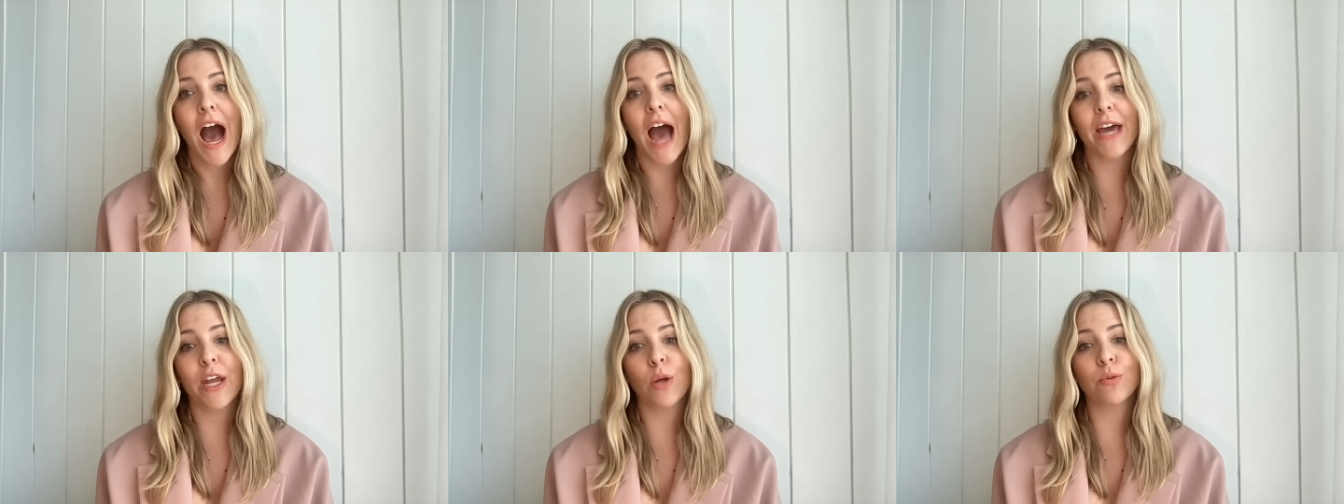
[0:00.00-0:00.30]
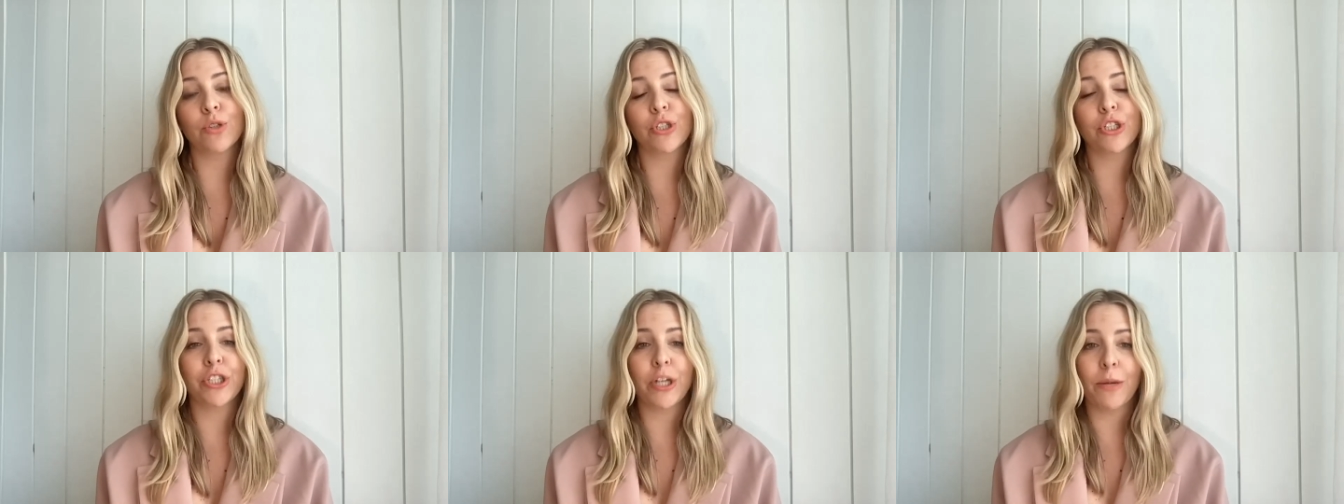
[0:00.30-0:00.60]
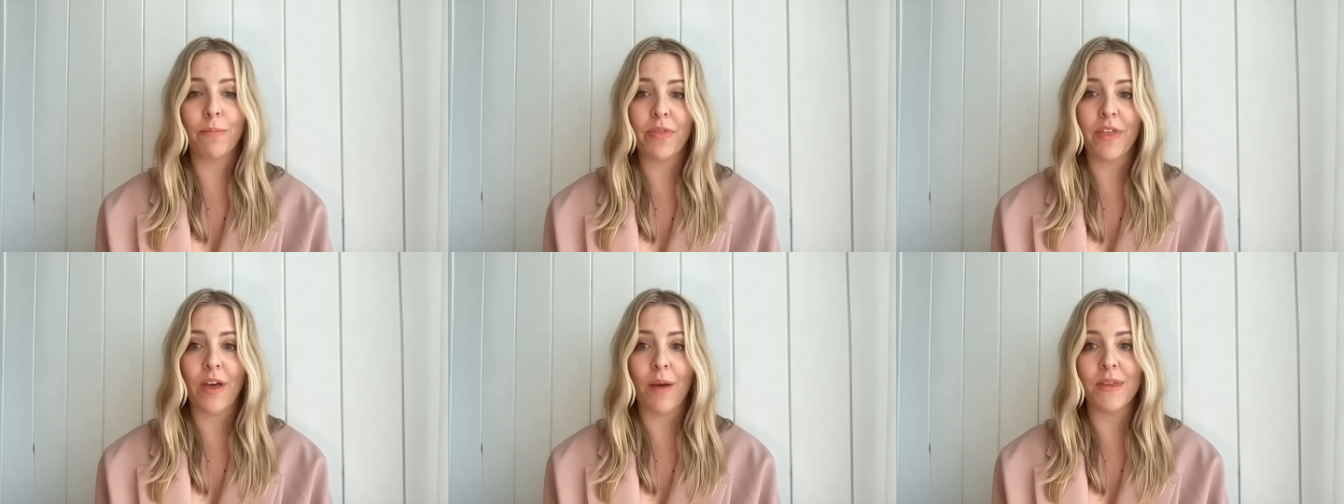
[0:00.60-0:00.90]
I don't
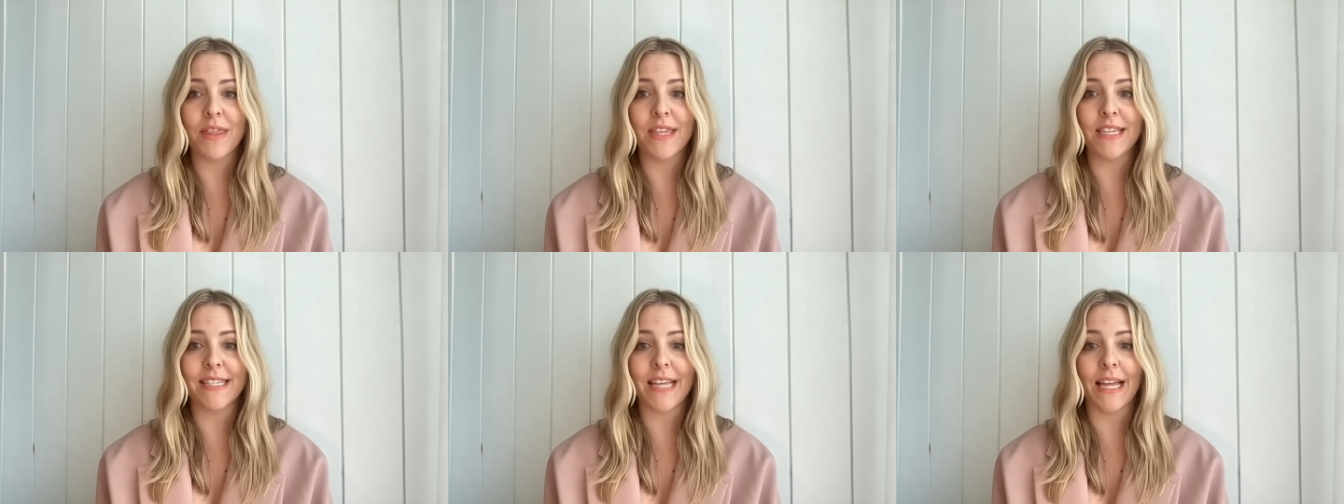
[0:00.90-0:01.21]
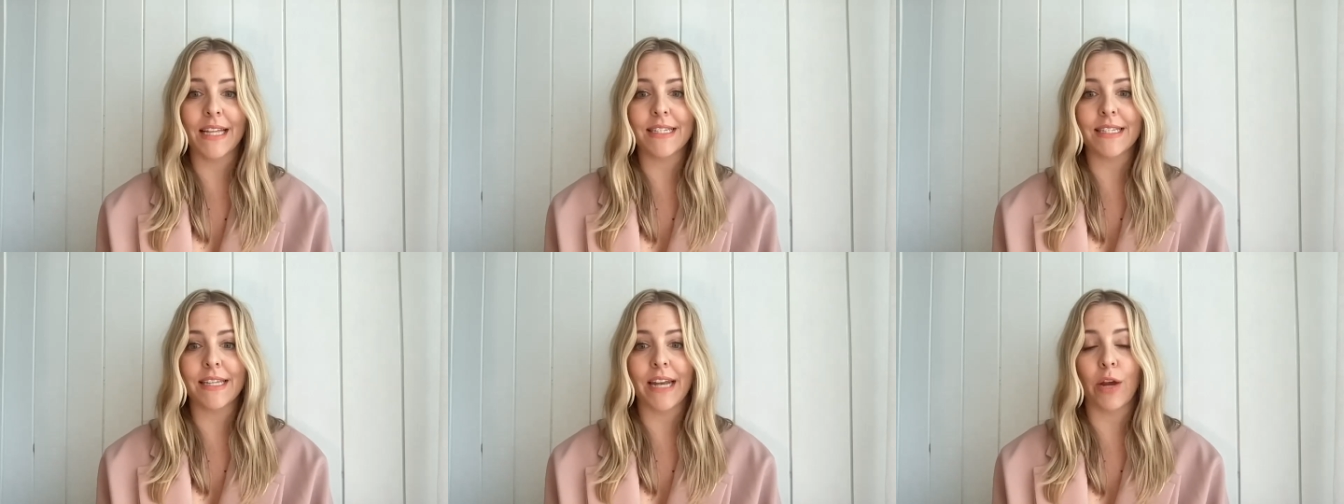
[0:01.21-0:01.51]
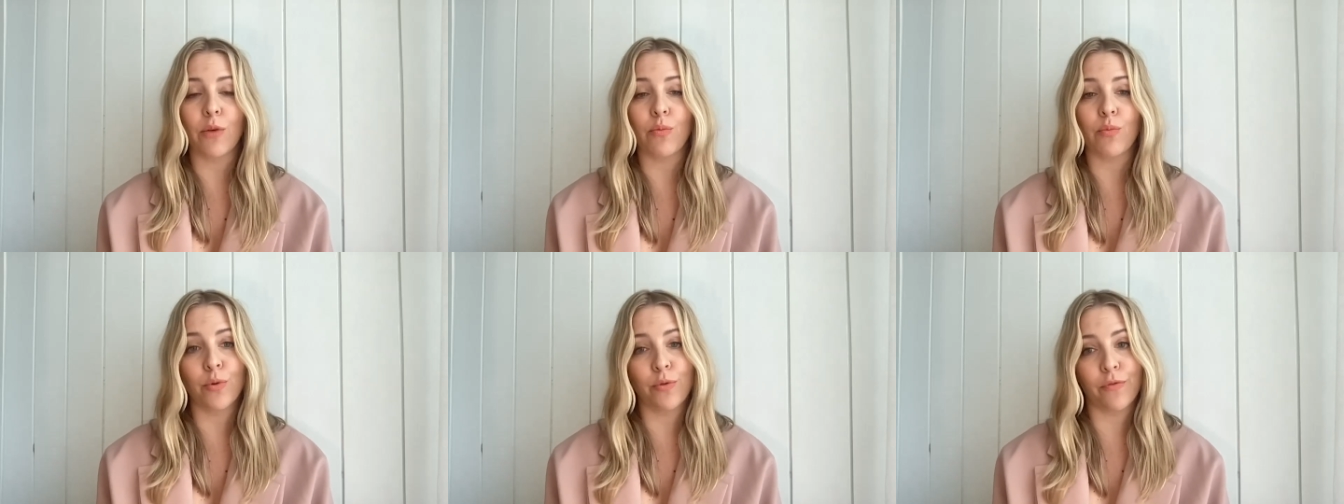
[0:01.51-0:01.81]
ship them in the sense that
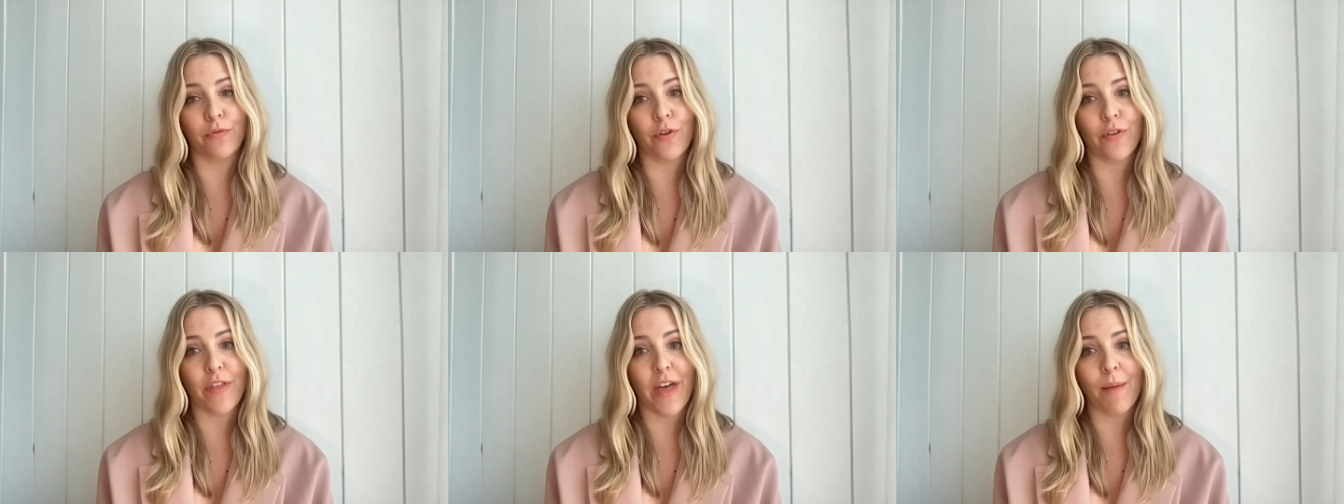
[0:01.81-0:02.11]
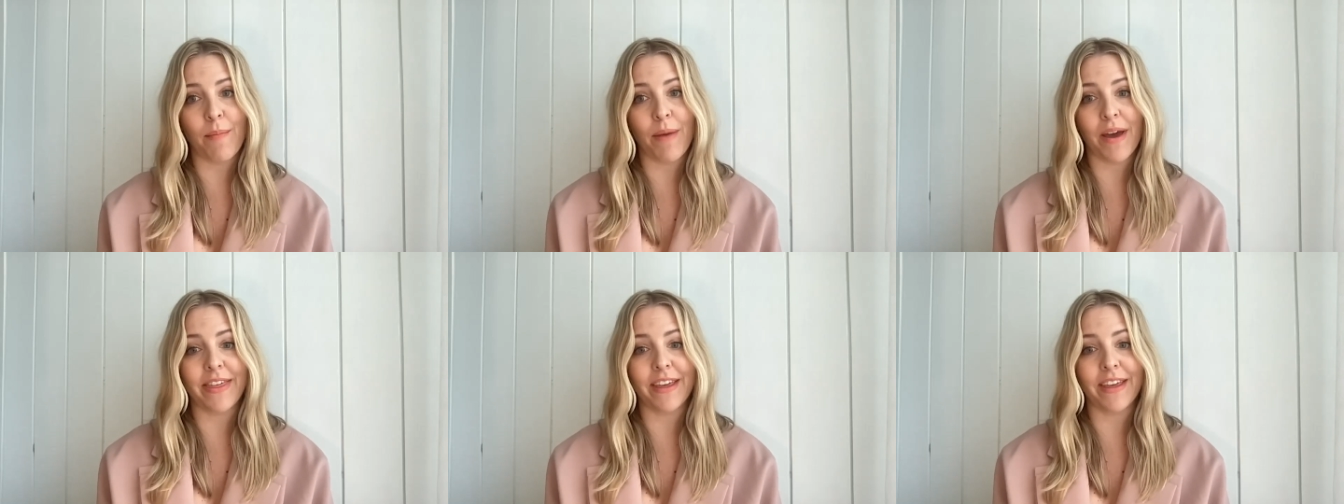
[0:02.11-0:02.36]
I root for them.